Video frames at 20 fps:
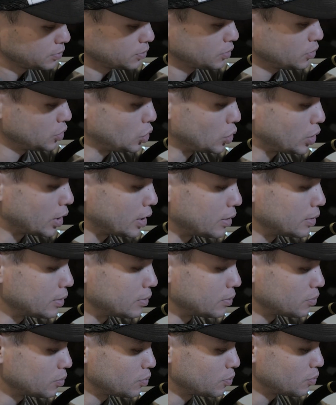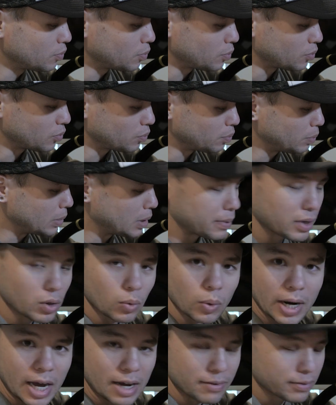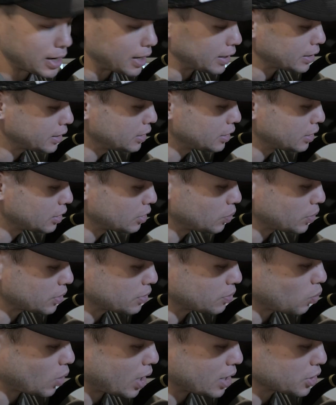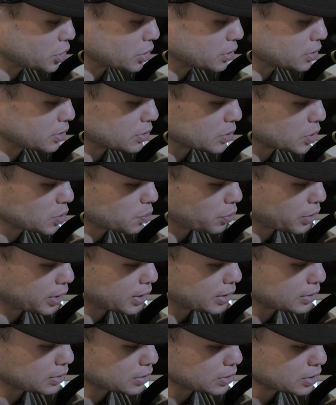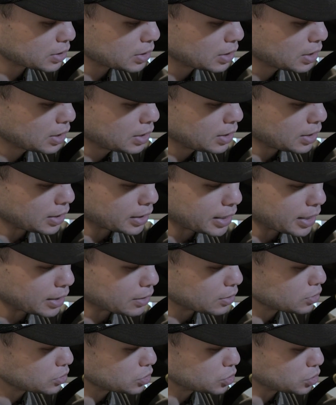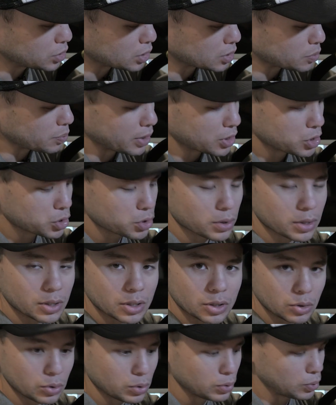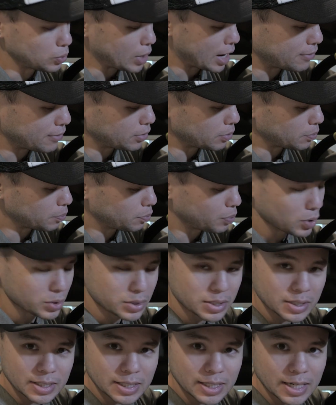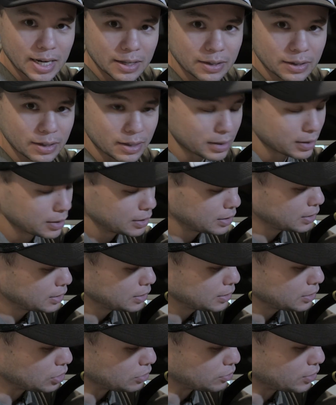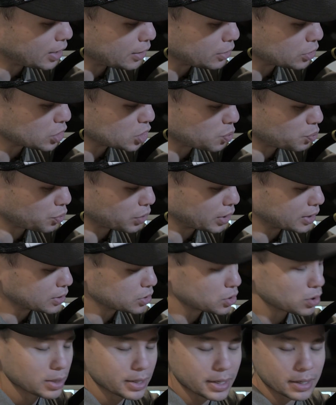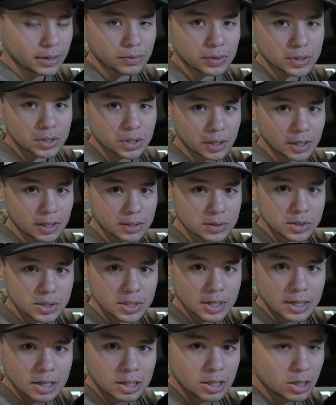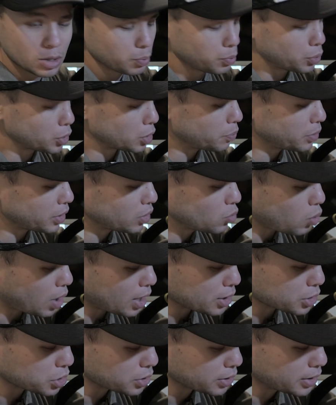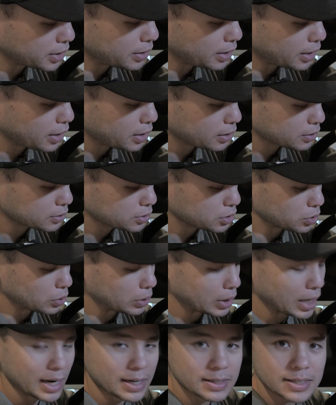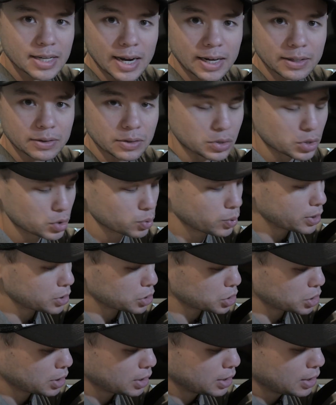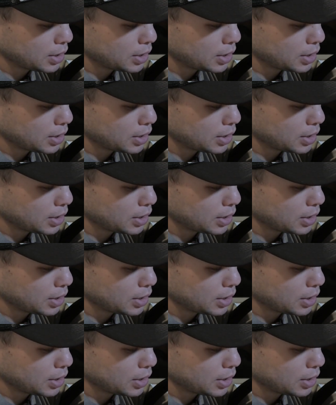You can mimic what I've got here with washers and springs. Again, just make sure you it bolted together. You've got your spring so that it returns. Put a big washer in there to contact the switch.